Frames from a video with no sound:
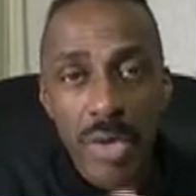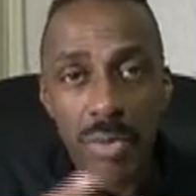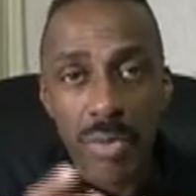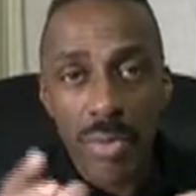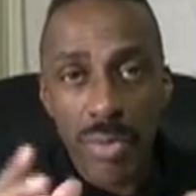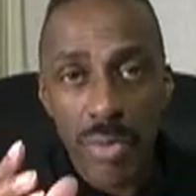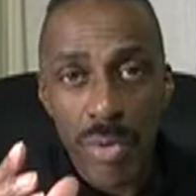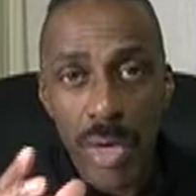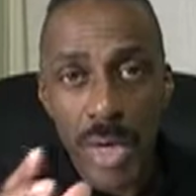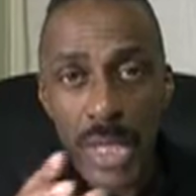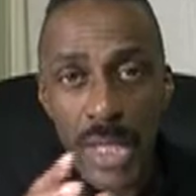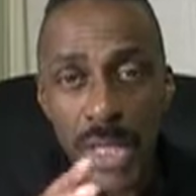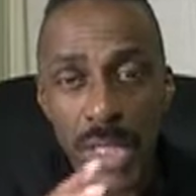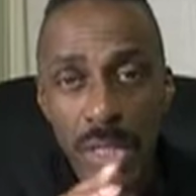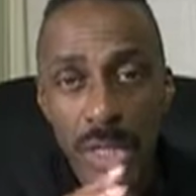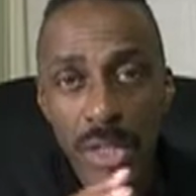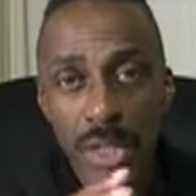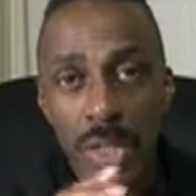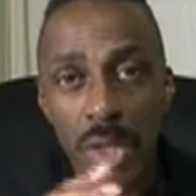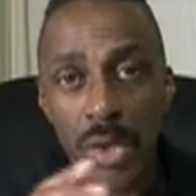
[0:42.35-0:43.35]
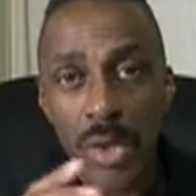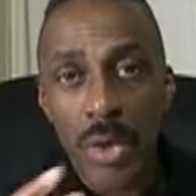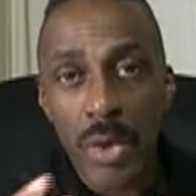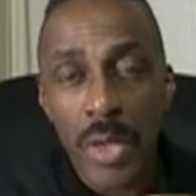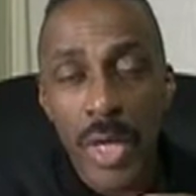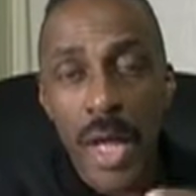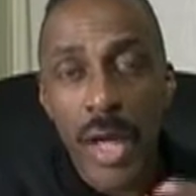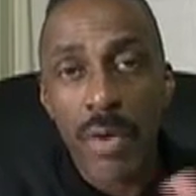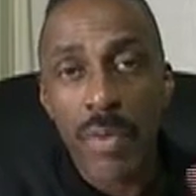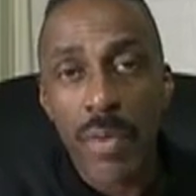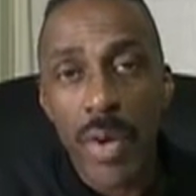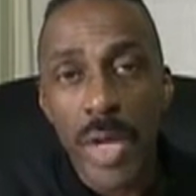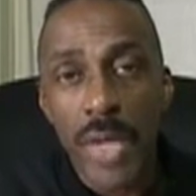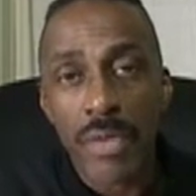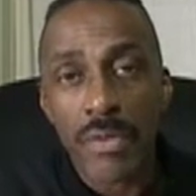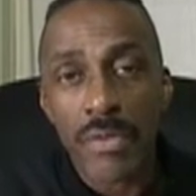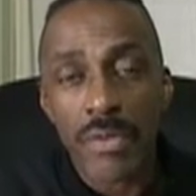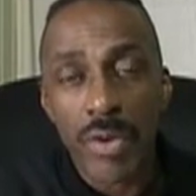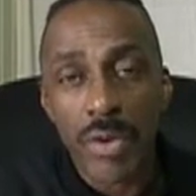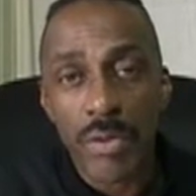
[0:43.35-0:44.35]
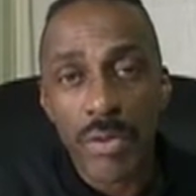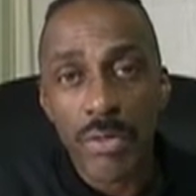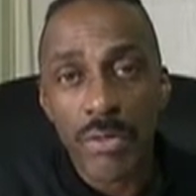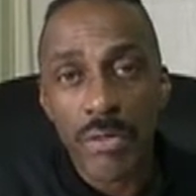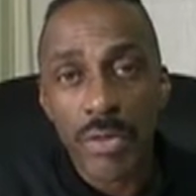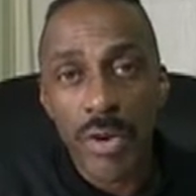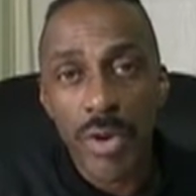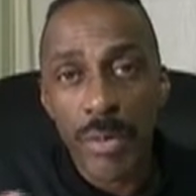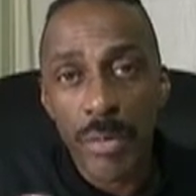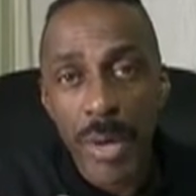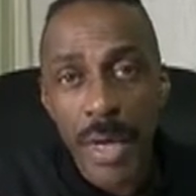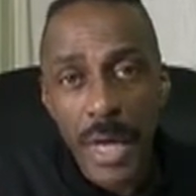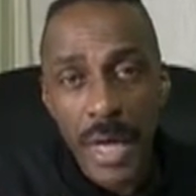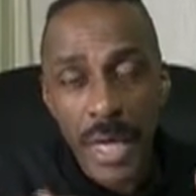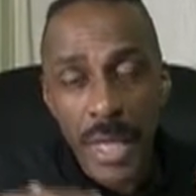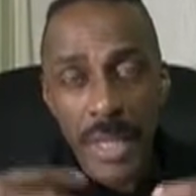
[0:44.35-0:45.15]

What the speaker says: really start to look at where you've come from.